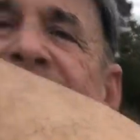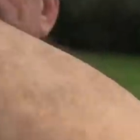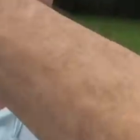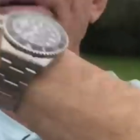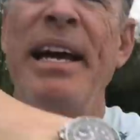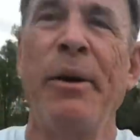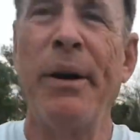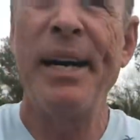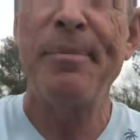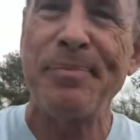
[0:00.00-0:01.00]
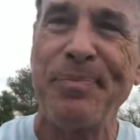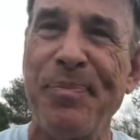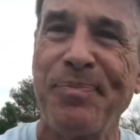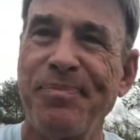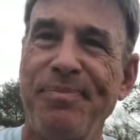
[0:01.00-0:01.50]
a sub. Anyway,
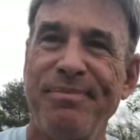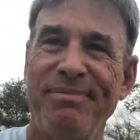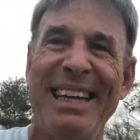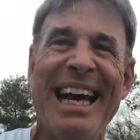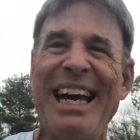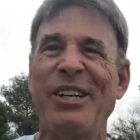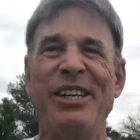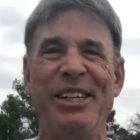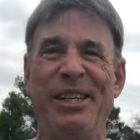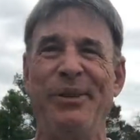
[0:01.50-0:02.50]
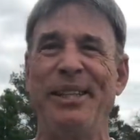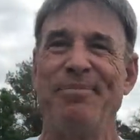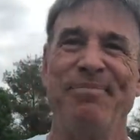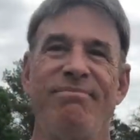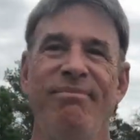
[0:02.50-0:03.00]
yeah, I couldn't do it.
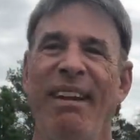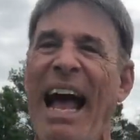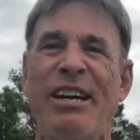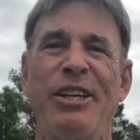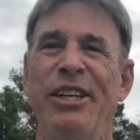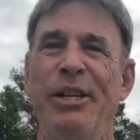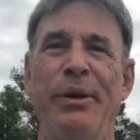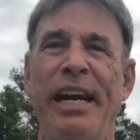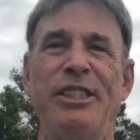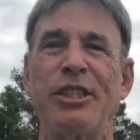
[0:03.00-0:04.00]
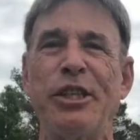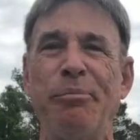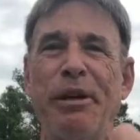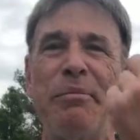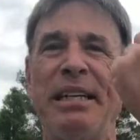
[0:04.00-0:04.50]
I couldn't do it. I just couldn't
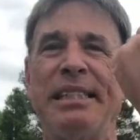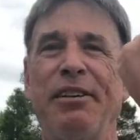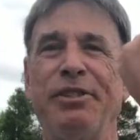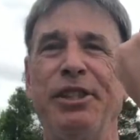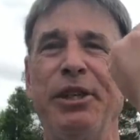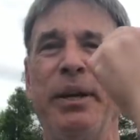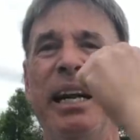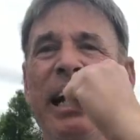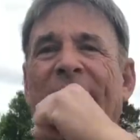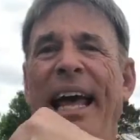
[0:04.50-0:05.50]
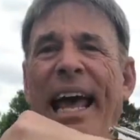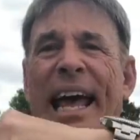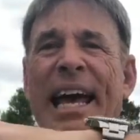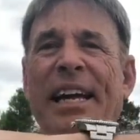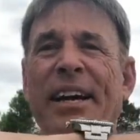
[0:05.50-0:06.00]
bring myself to do it.
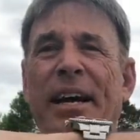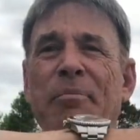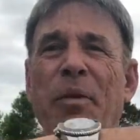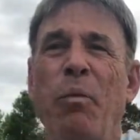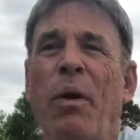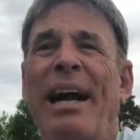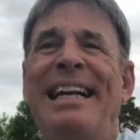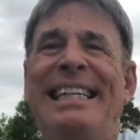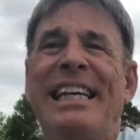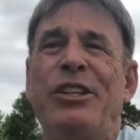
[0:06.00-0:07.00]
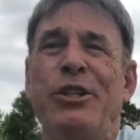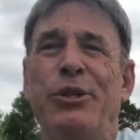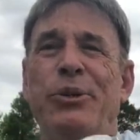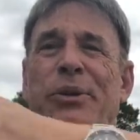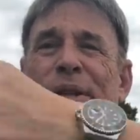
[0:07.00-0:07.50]
And what I did
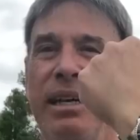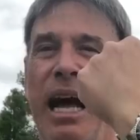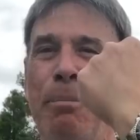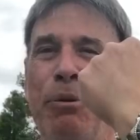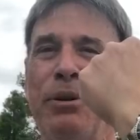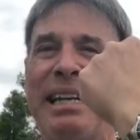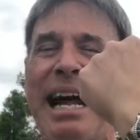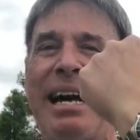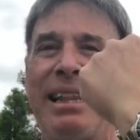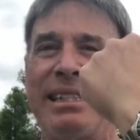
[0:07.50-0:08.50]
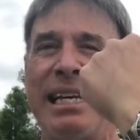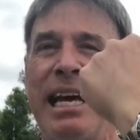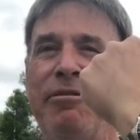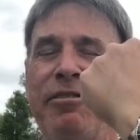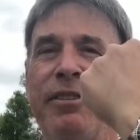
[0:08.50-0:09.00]
do, I pulled it out of the
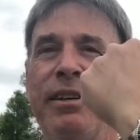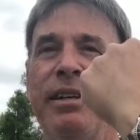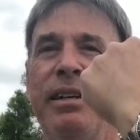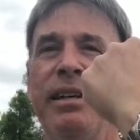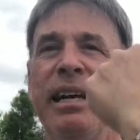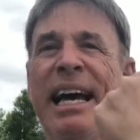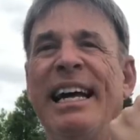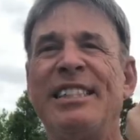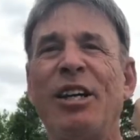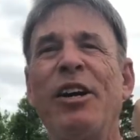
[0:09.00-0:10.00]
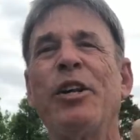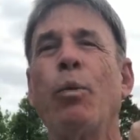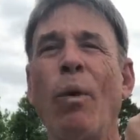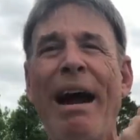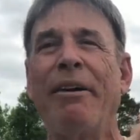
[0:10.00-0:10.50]
safe and I started to
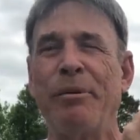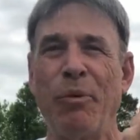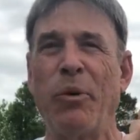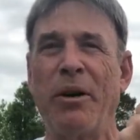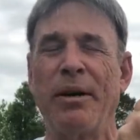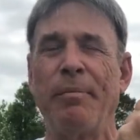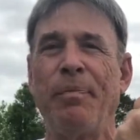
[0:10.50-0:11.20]
wear it more.